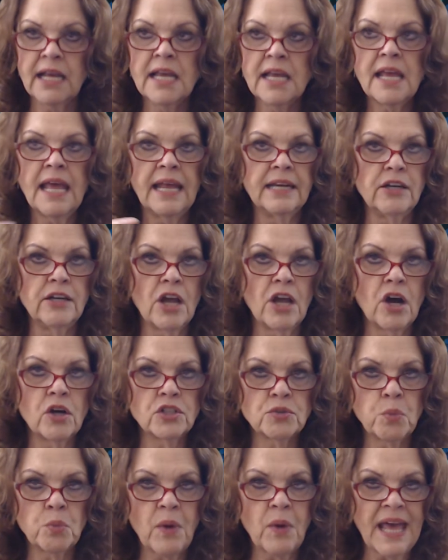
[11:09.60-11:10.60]

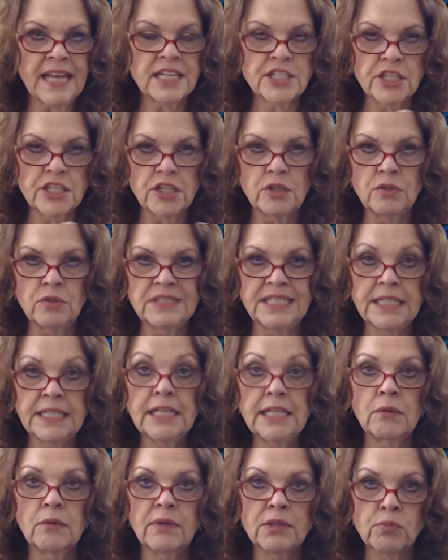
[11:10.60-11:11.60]
knows when to
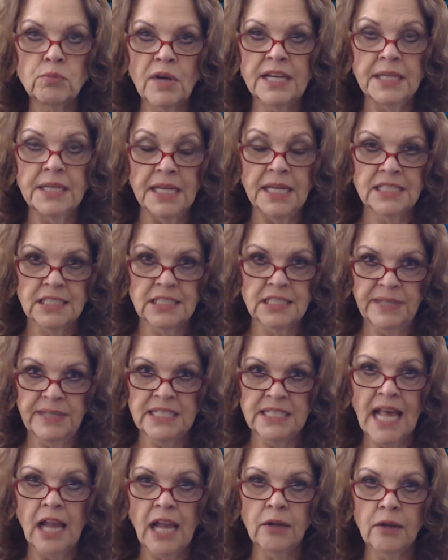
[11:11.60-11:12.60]
deal with what needs to be
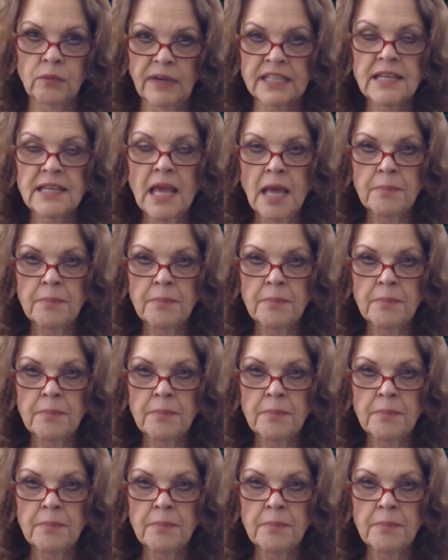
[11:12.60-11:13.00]
dealt with,